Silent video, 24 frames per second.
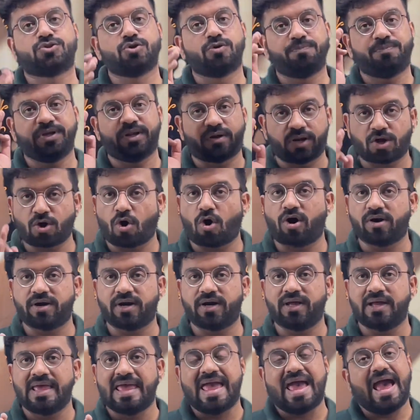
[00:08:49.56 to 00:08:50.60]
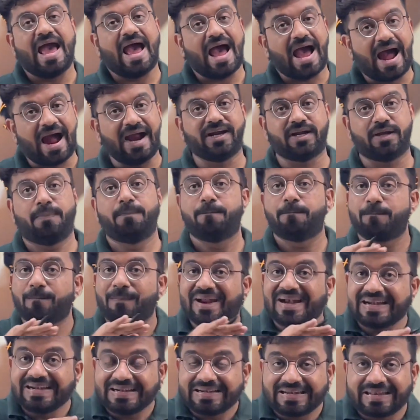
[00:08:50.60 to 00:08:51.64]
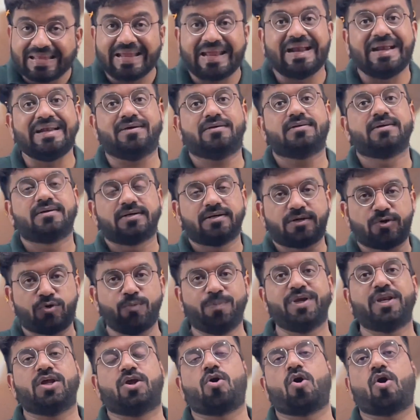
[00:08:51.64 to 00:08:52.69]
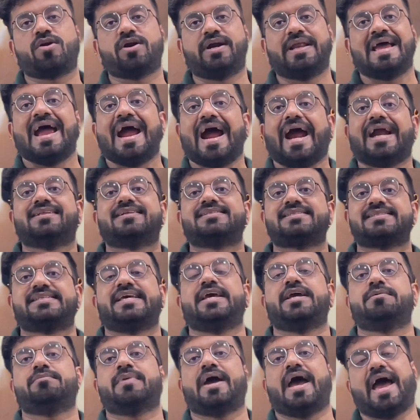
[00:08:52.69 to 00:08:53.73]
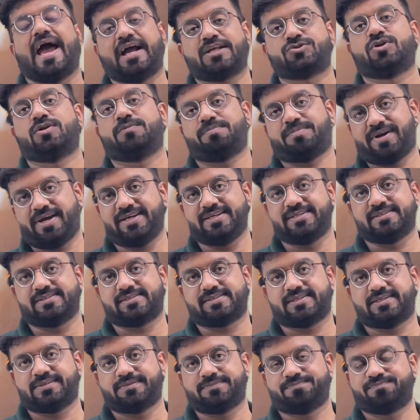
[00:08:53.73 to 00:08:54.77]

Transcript: should be recorded and maintained to be recorded at the same actual price.